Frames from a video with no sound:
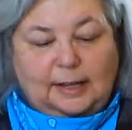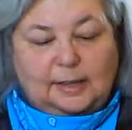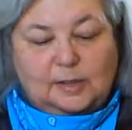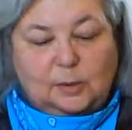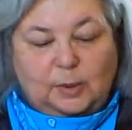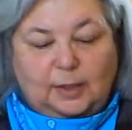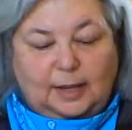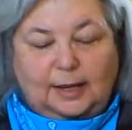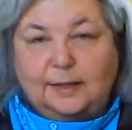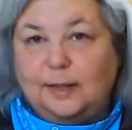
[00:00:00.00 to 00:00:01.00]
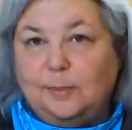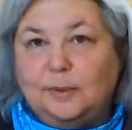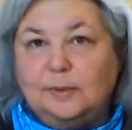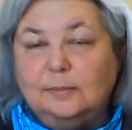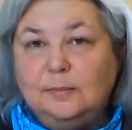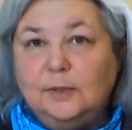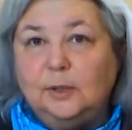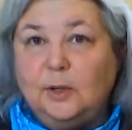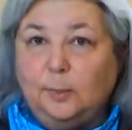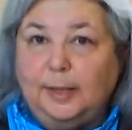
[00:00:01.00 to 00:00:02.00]
at the soil line that will
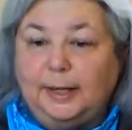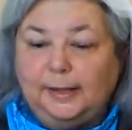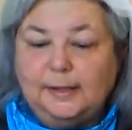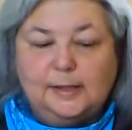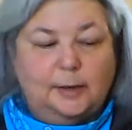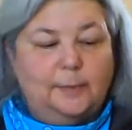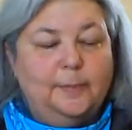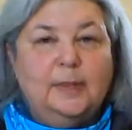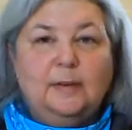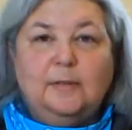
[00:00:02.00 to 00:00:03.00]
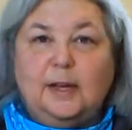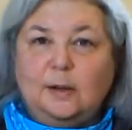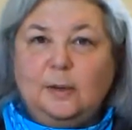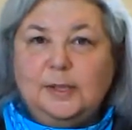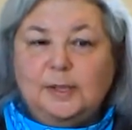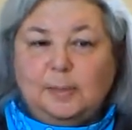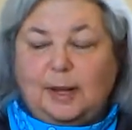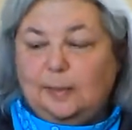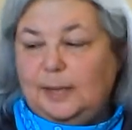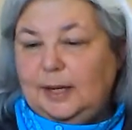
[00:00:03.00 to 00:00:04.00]
hurt your plant. So got holes in the
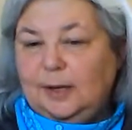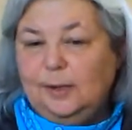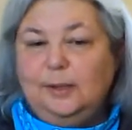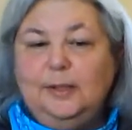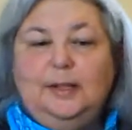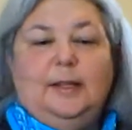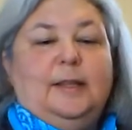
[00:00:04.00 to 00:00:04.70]
bottom here.